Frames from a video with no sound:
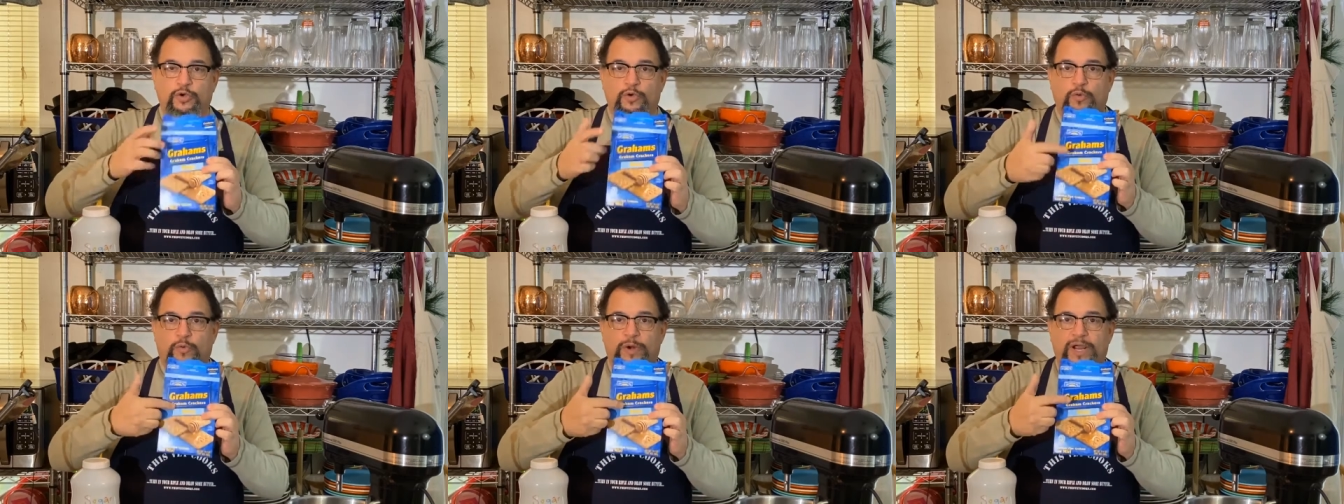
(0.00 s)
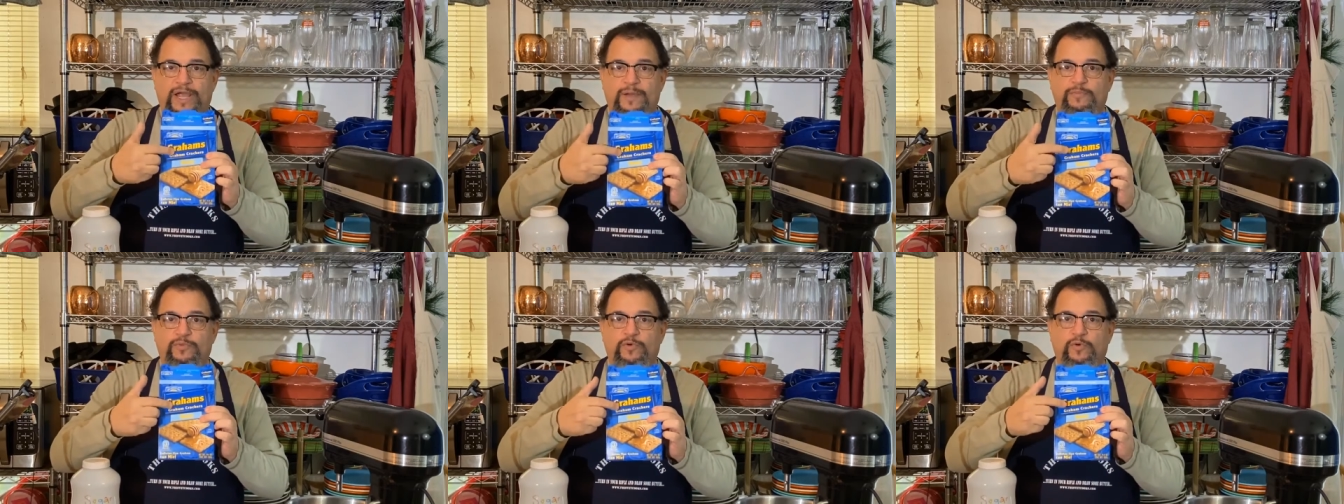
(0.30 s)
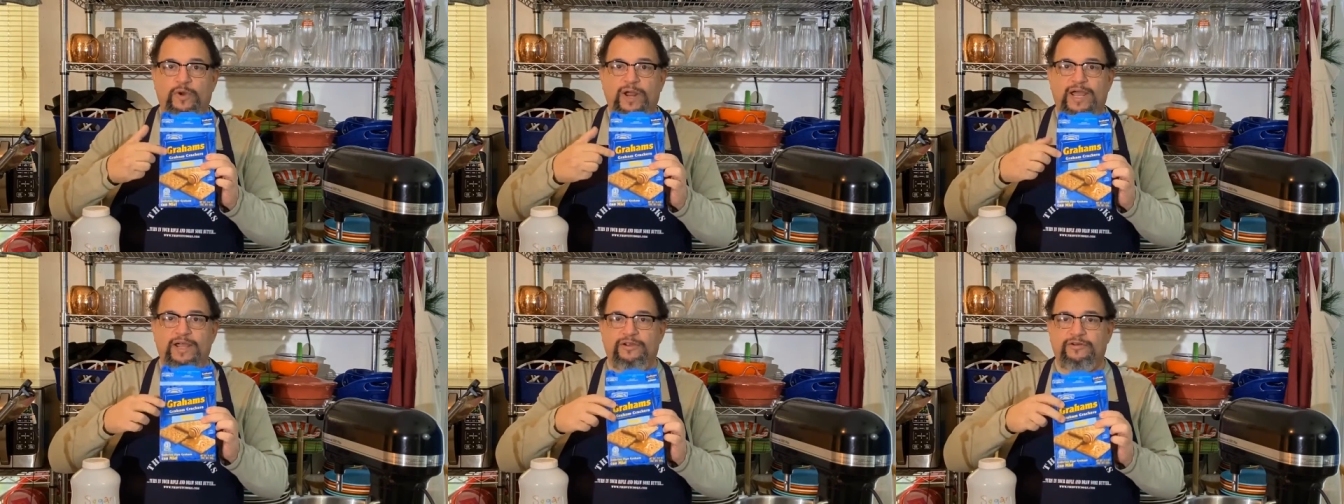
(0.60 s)
graham
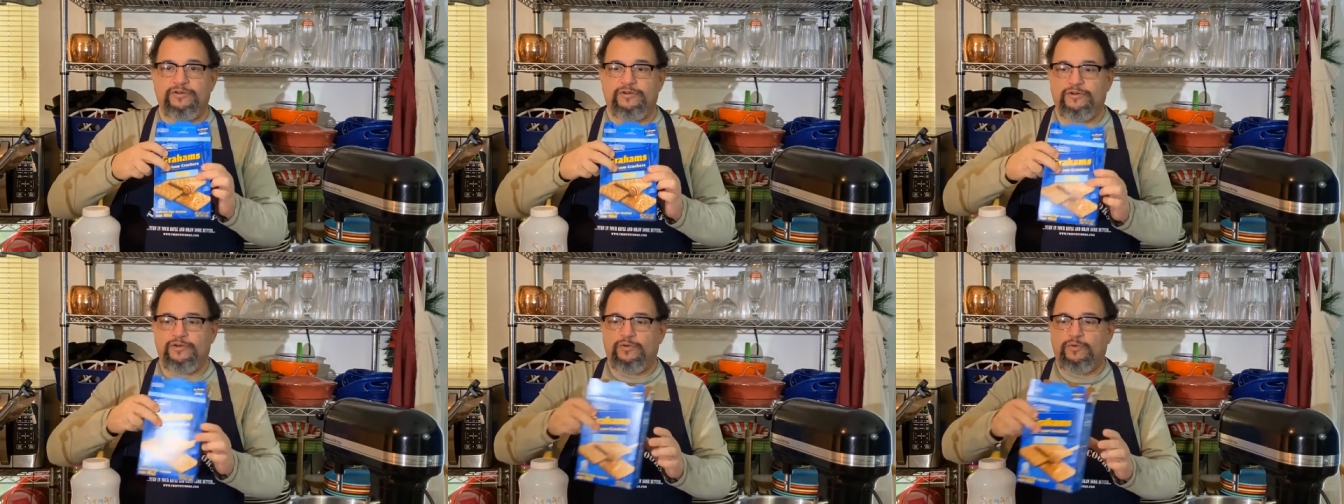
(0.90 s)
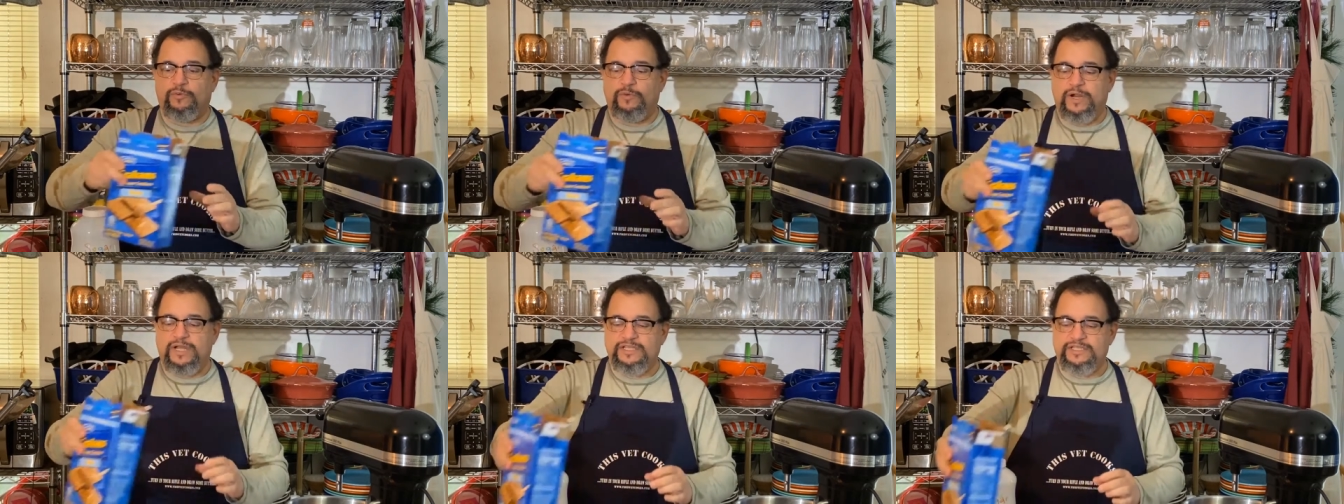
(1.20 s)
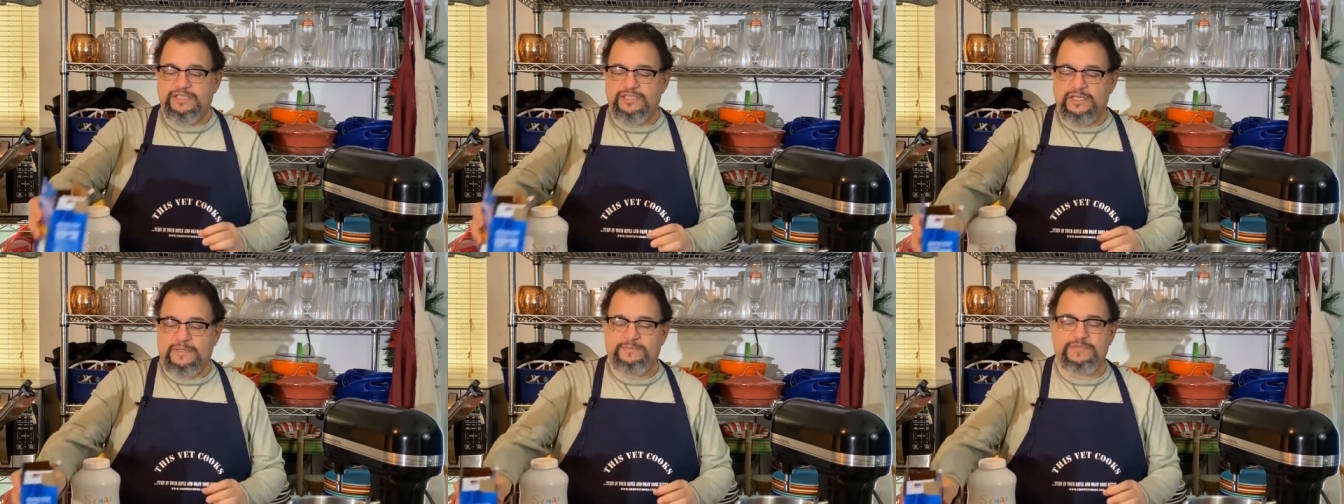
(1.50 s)
cracker
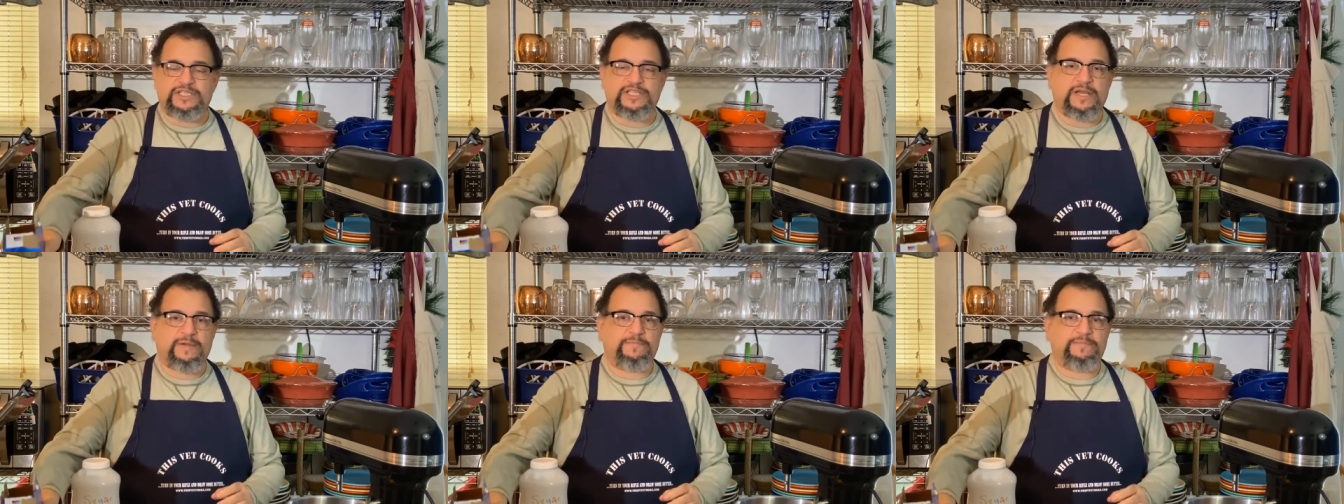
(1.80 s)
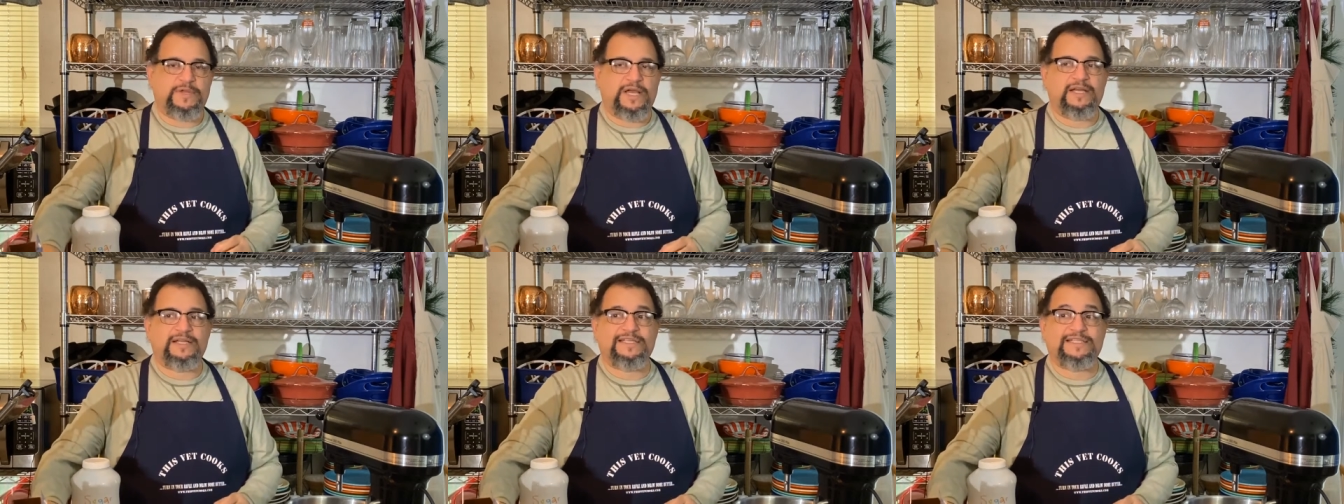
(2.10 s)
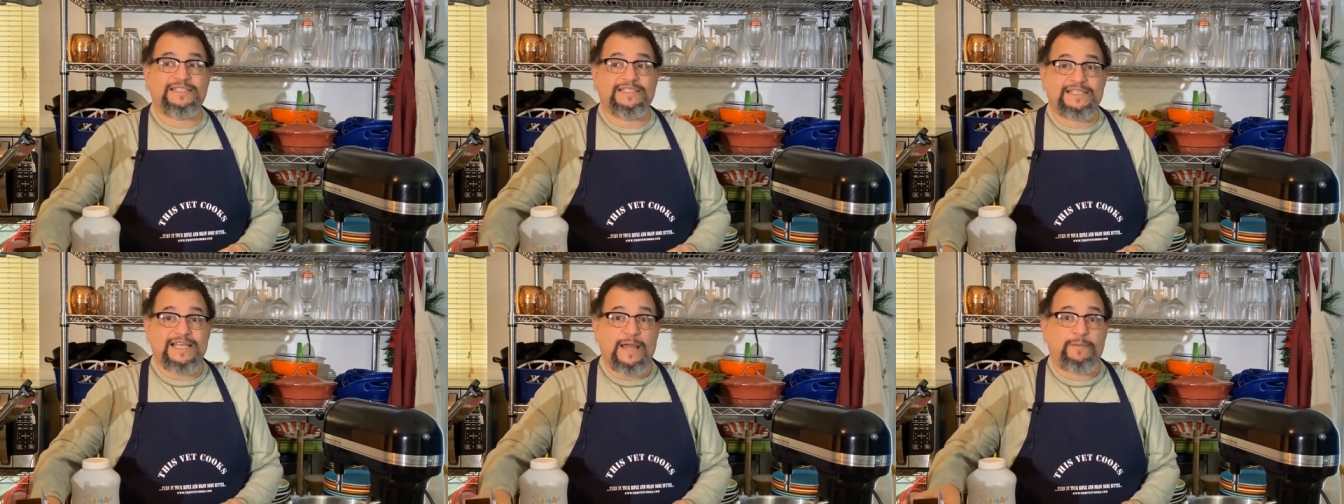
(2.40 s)
crust,
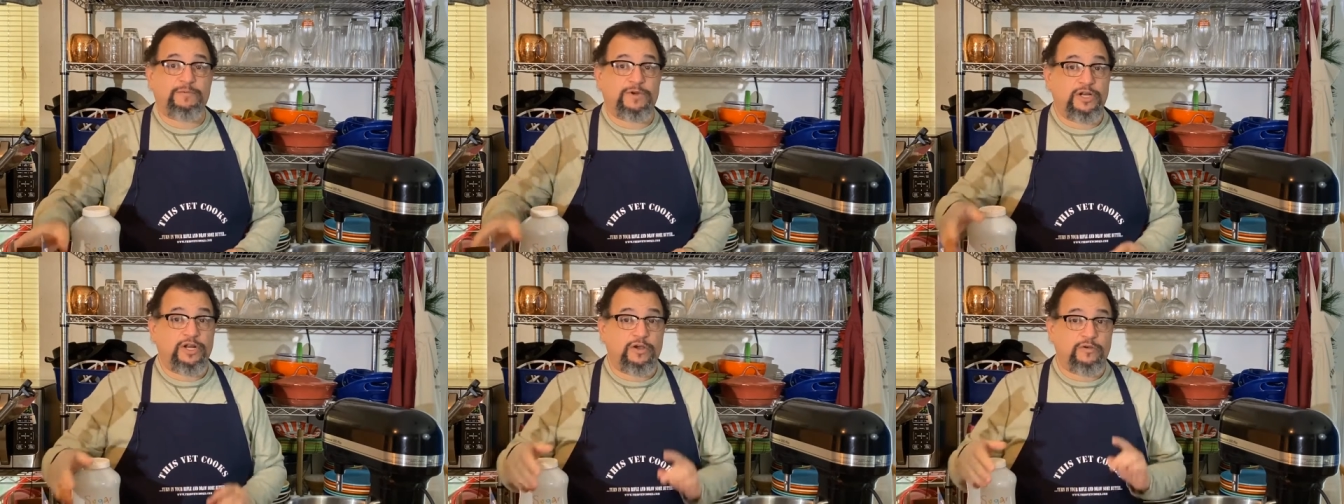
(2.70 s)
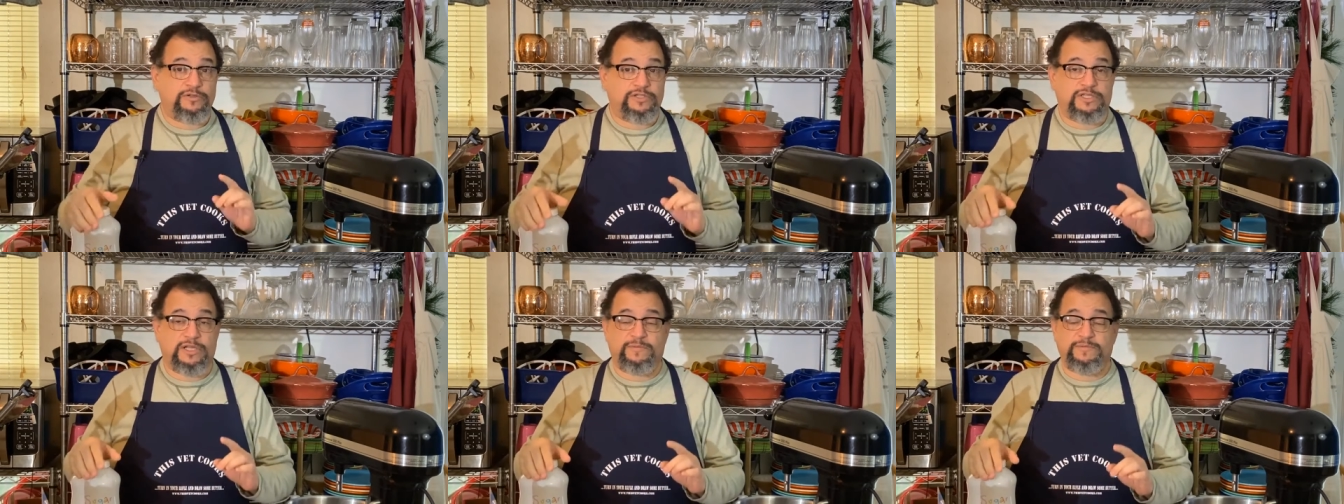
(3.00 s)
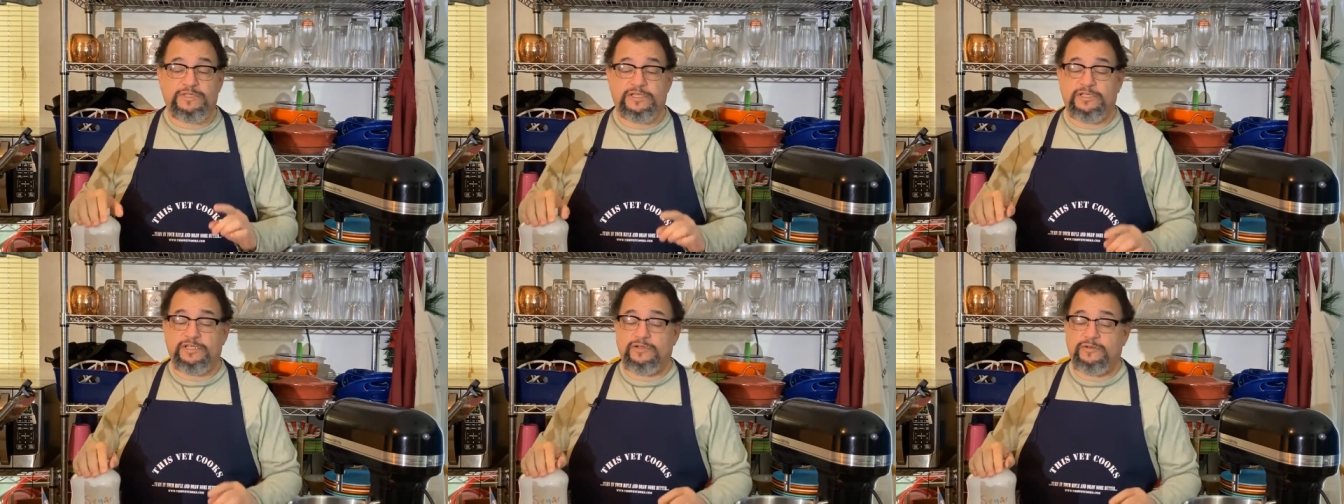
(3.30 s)
except no
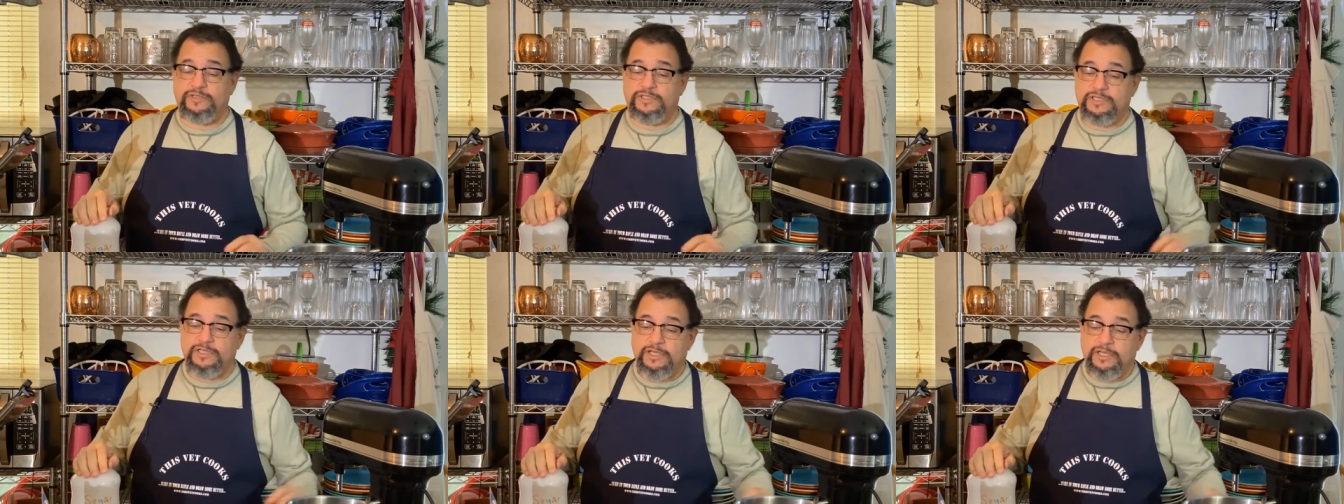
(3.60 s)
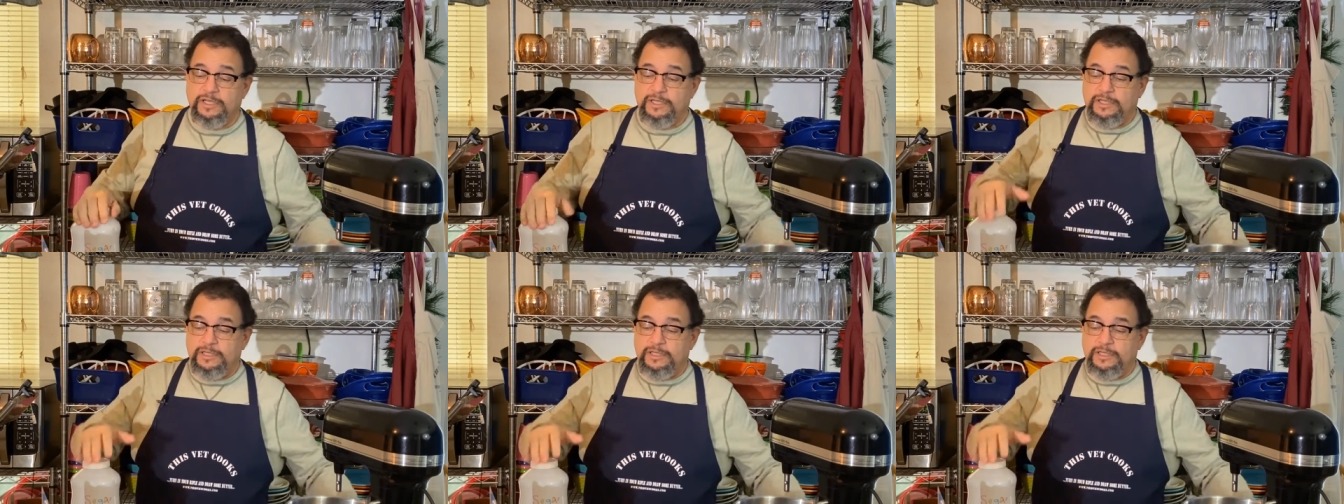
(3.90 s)
substitutes.